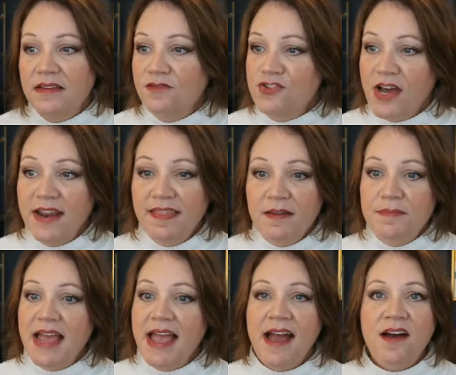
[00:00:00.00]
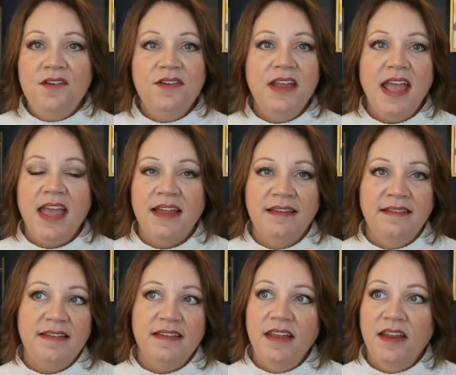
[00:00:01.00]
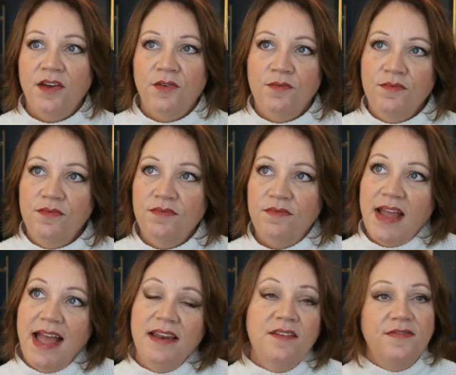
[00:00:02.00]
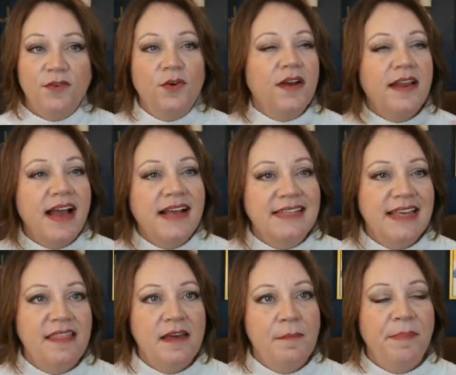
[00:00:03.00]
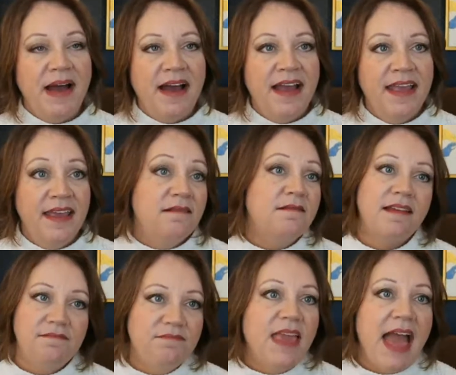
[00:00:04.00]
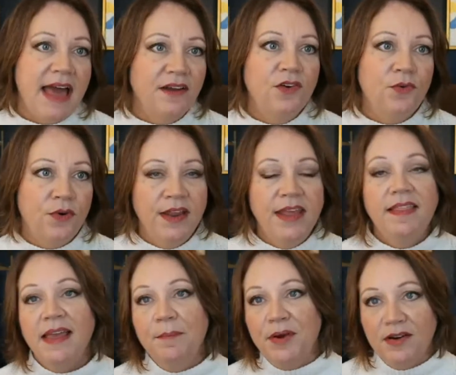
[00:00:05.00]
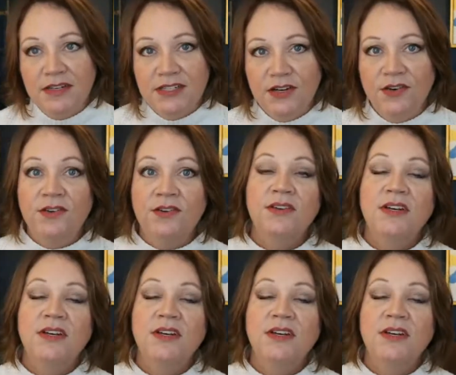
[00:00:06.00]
jotting them down and, kind of organizing them by category, like personal